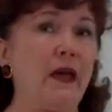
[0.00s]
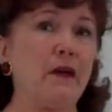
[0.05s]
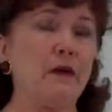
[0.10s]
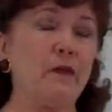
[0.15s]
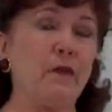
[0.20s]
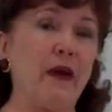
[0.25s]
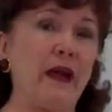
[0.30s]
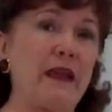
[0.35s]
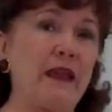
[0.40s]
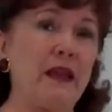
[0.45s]
and
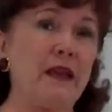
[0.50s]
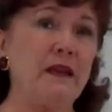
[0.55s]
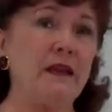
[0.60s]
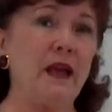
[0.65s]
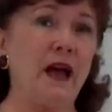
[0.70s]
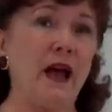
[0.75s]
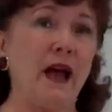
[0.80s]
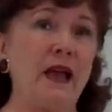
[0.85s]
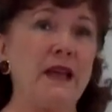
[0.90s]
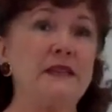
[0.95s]

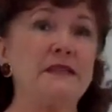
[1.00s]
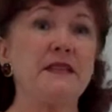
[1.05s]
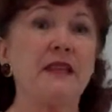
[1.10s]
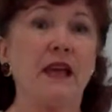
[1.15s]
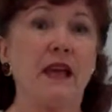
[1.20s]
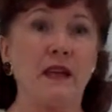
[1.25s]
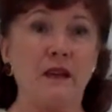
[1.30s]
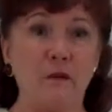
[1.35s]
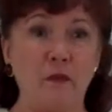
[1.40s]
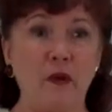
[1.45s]
recognize
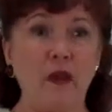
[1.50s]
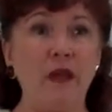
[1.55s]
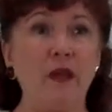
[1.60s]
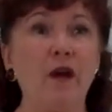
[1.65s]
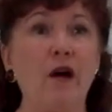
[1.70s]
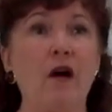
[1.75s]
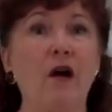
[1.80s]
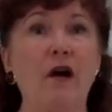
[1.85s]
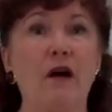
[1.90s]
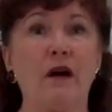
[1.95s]
that
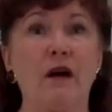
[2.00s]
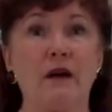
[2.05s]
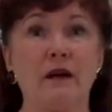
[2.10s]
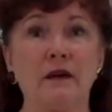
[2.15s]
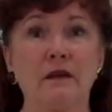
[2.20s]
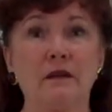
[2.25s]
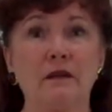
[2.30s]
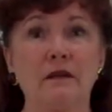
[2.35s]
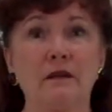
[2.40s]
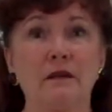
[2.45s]
we
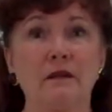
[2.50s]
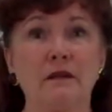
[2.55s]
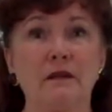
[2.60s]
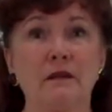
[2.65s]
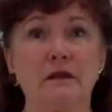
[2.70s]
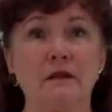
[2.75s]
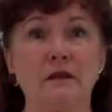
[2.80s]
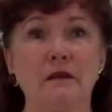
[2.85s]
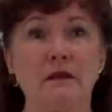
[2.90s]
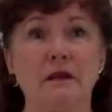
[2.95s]
are
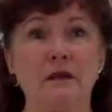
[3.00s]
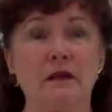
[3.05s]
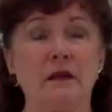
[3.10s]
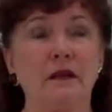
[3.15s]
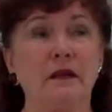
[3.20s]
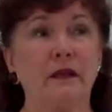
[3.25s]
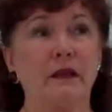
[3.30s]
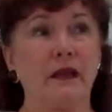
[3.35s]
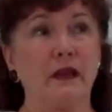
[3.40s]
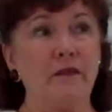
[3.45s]

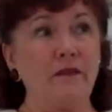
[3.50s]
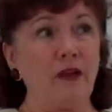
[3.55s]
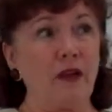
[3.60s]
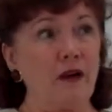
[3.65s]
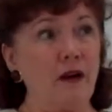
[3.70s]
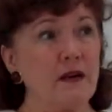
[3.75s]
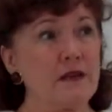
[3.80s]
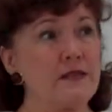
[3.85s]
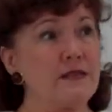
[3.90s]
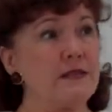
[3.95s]

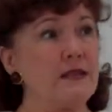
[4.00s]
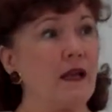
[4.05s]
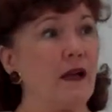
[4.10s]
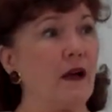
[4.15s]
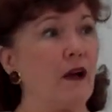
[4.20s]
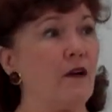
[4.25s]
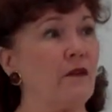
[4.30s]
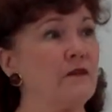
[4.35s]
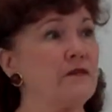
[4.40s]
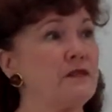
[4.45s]
giving
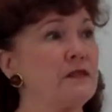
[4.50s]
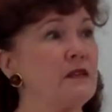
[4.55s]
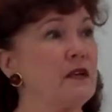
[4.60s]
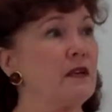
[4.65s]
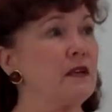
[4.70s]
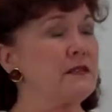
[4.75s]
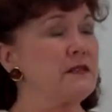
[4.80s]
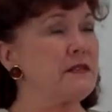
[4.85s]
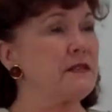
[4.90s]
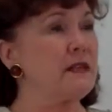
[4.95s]
ourselves
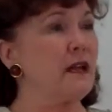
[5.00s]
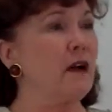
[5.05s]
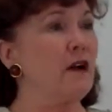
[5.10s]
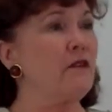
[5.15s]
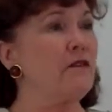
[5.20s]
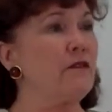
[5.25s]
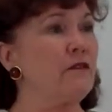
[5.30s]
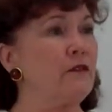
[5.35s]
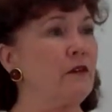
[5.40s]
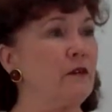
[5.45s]
a
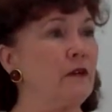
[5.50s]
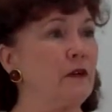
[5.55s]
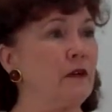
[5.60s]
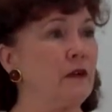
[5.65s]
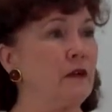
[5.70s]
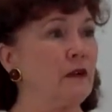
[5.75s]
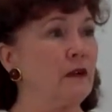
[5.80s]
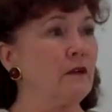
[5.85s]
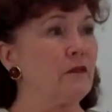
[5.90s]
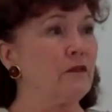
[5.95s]

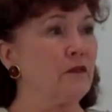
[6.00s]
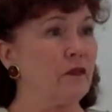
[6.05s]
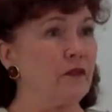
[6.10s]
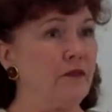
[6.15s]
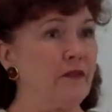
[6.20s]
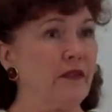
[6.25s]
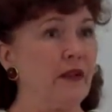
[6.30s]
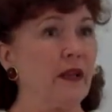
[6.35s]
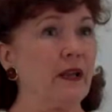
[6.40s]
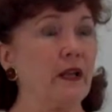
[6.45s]

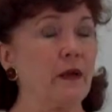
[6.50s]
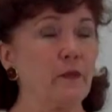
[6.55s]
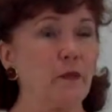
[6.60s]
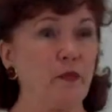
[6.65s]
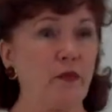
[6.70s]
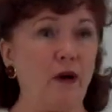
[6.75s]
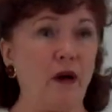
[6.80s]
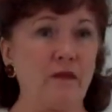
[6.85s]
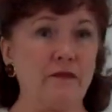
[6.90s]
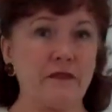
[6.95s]
self-fulfilling
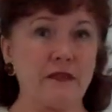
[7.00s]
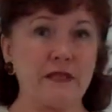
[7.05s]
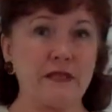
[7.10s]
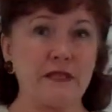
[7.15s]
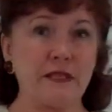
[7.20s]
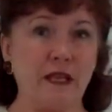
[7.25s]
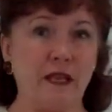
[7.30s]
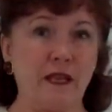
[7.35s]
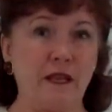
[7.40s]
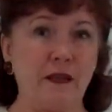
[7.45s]

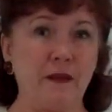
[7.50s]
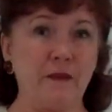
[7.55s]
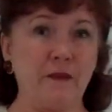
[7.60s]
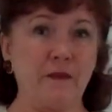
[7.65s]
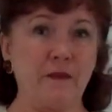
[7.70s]
prophecy.